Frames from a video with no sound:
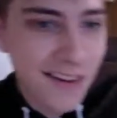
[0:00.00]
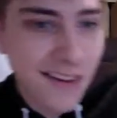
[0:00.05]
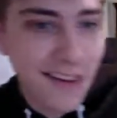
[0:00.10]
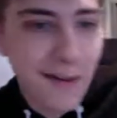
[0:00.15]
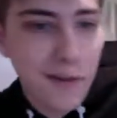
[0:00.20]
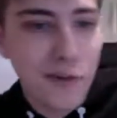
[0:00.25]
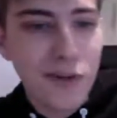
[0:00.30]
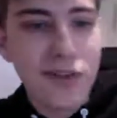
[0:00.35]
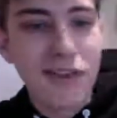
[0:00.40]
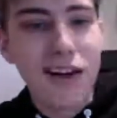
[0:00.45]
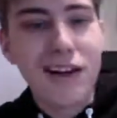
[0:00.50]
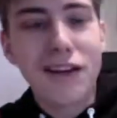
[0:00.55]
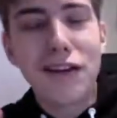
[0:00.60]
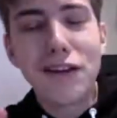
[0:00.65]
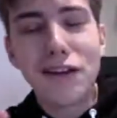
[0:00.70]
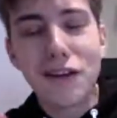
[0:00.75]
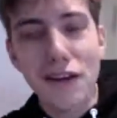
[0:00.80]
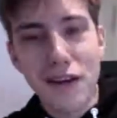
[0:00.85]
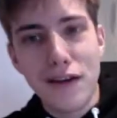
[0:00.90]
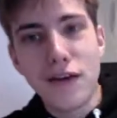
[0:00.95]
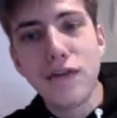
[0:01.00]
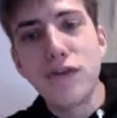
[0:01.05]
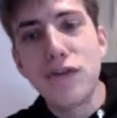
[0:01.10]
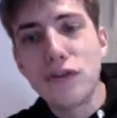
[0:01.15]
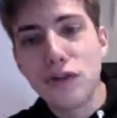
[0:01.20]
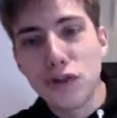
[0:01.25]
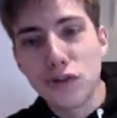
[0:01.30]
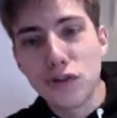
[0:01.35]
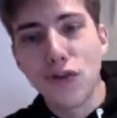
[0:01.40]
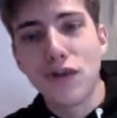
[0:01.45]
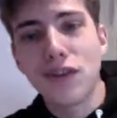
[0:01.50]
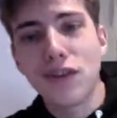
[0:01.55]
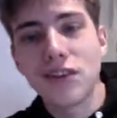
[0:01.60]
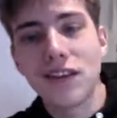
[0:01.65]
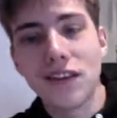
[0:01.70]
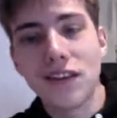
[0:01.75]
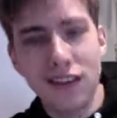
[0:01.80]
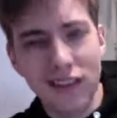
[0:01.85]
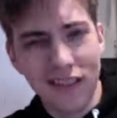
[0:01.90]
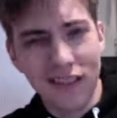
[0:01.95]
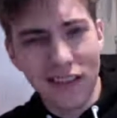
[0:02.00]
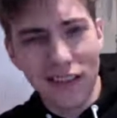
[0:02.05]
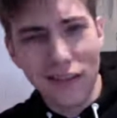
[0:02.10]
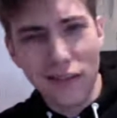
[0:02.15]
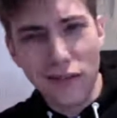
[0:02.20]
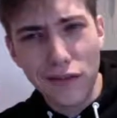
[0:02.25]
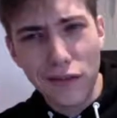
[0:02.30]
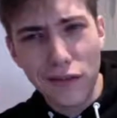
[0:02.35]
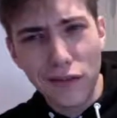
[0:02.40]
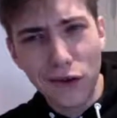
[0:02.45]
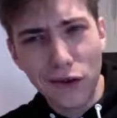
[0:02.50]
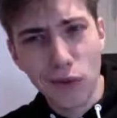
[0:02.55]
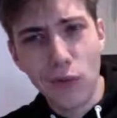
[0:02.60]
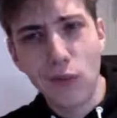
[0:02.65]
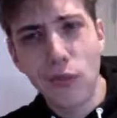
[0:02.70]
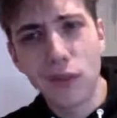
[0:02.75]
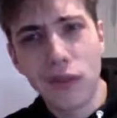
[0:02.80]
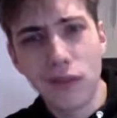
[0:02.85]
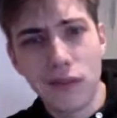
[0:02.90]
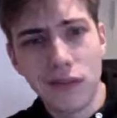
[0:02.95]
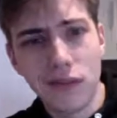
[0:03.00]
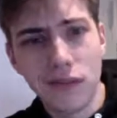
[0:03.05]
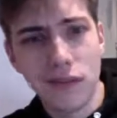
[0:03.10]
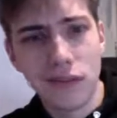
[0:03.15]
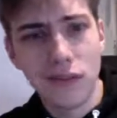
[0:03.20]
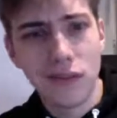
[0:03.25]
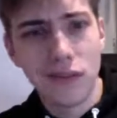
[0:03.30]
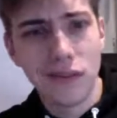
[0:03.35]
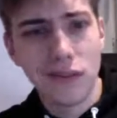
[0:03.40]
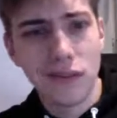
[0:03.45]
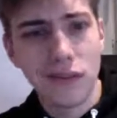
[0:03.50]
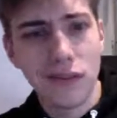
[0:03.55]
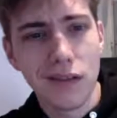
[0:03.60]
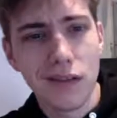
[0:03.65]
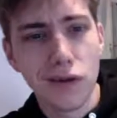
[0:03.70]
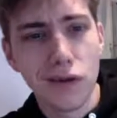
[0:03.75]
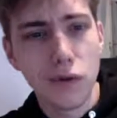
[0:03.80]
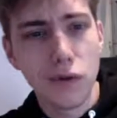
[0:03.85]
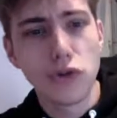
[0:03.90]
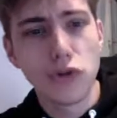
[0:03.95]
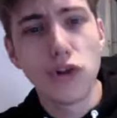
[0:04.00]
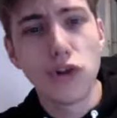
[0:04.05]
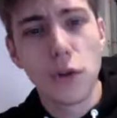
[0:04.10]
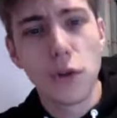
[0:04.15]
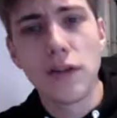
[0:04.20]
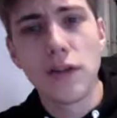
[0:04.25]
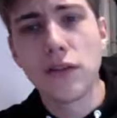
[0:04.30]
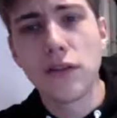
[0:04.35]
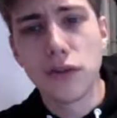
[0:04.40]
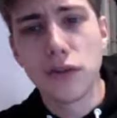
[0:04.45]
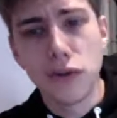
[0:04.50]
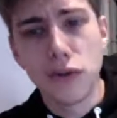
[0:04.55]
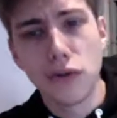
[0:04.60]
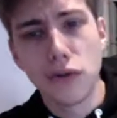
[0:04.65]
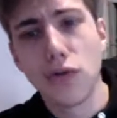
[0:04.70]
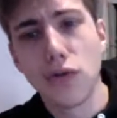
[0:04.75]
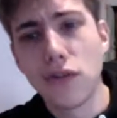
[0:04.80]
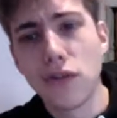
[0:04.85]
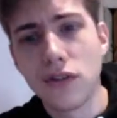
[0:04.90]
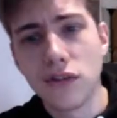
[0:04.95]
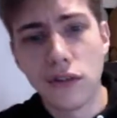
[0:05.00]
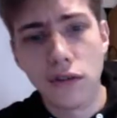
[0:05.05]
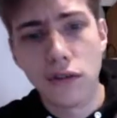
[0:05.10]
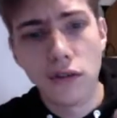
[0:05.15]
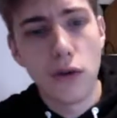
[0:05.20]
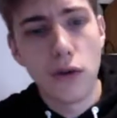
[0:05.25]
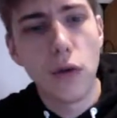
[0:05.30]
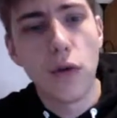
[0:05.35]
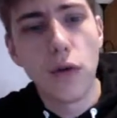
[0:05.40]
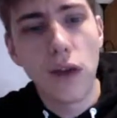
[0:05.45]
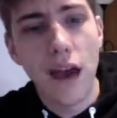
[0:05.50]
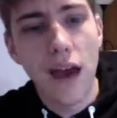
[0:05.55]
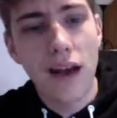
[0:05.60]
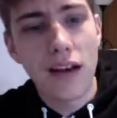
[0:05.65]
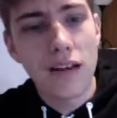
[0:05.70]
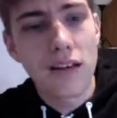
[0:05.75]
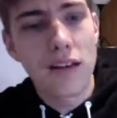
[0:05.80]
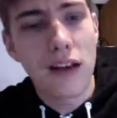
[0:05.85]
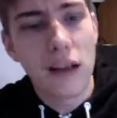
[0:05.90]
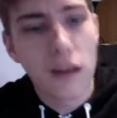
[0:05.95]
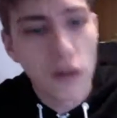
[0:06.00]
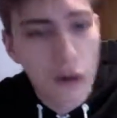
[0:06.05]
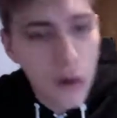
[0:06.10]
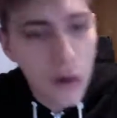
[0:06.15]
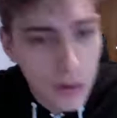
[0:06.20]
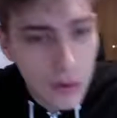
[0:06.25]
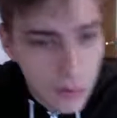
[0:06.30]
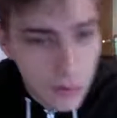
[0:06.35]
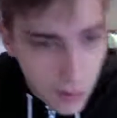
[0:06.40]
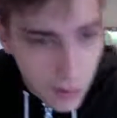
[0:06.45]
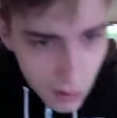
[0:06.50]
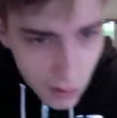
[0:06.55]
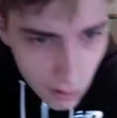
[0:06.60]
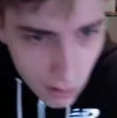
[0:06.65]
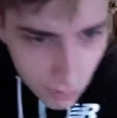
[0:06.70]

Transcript: with like navy shorts, and then gold trimmings on the shorts and gold accent on the